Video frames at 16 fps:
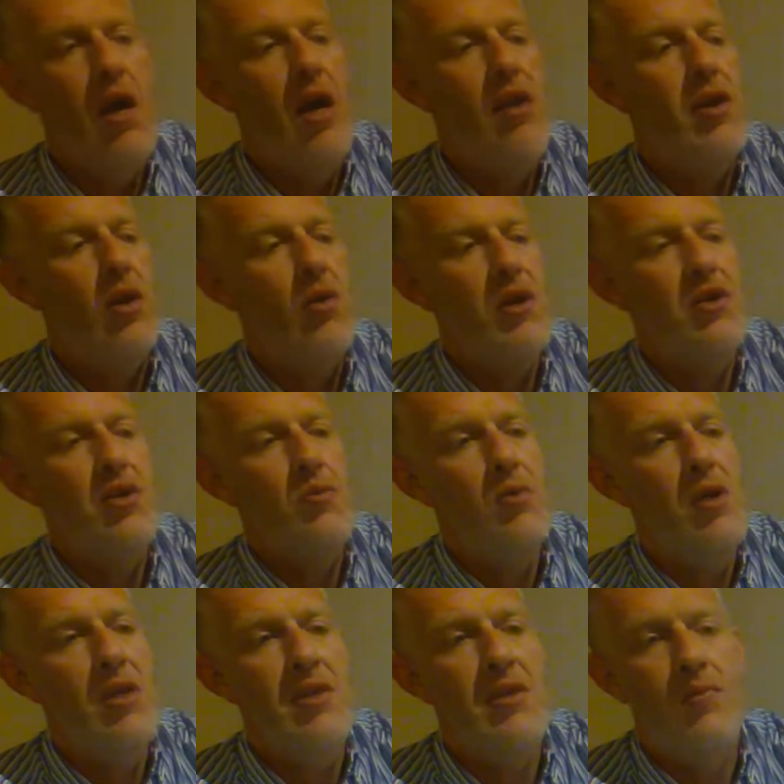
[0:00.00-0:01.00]
And then question
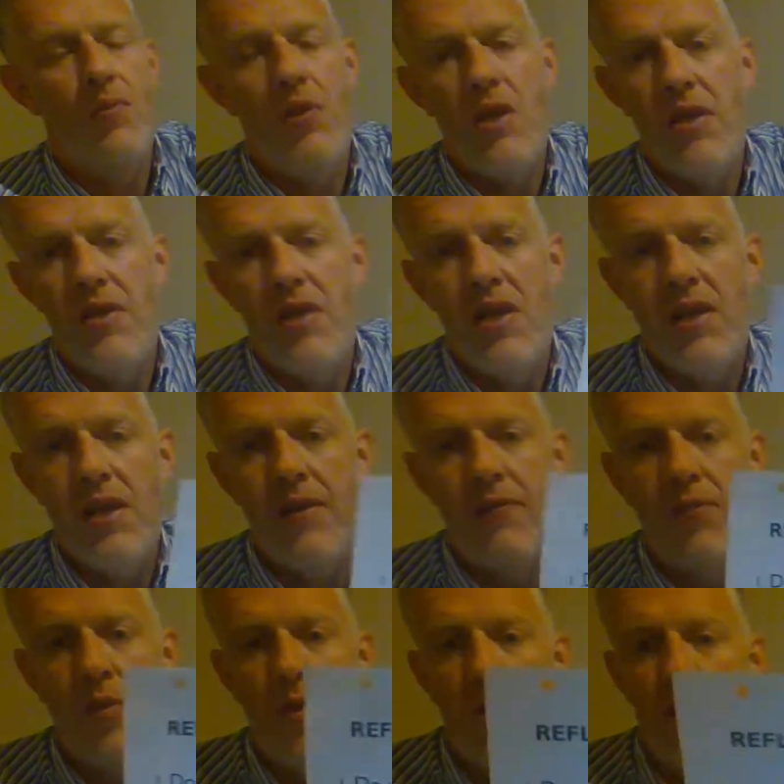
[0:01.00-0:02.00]
one is, what do you think
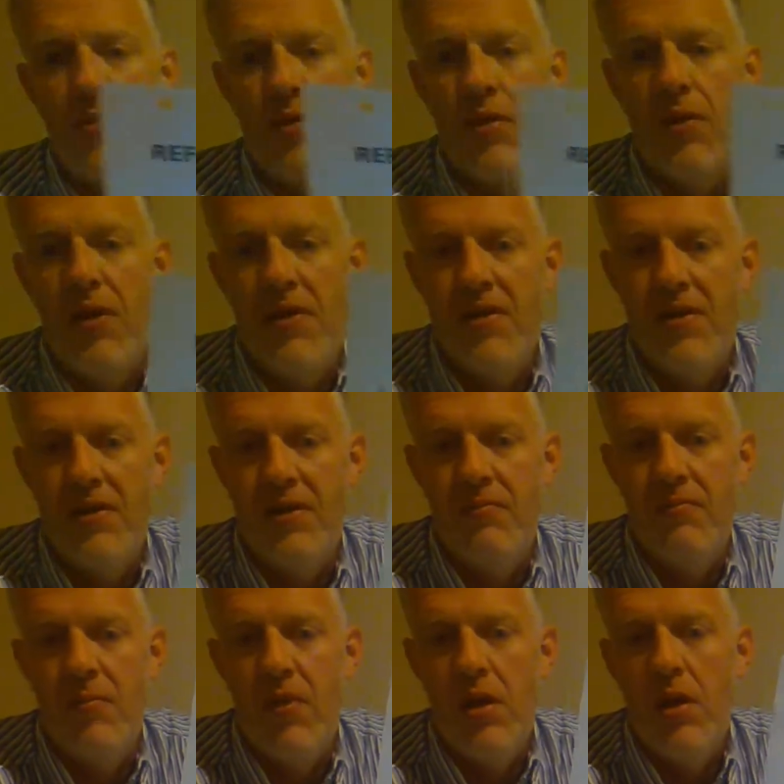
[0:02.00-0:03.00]
of Williams'
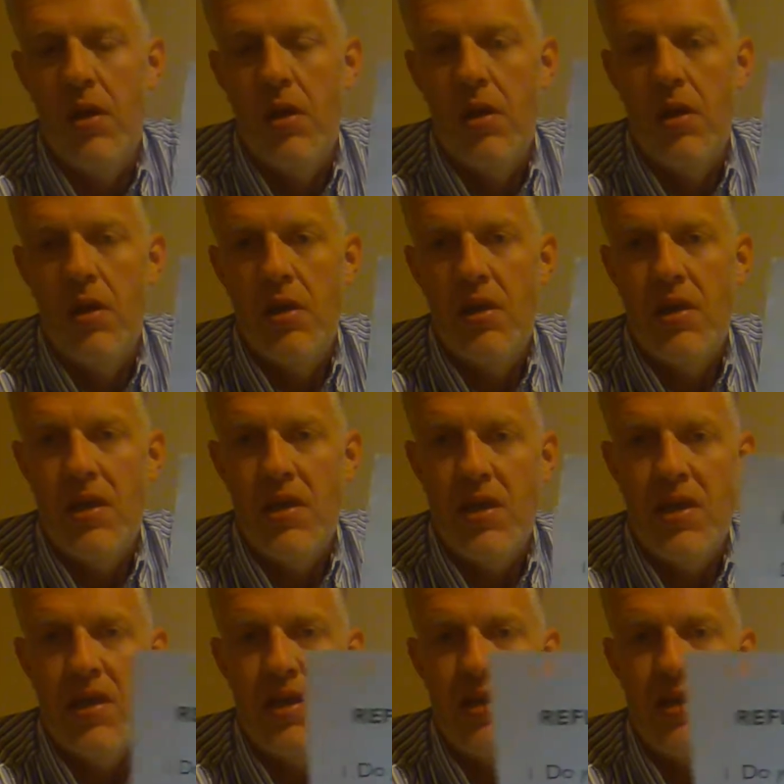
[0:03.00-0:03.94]
criticism do you think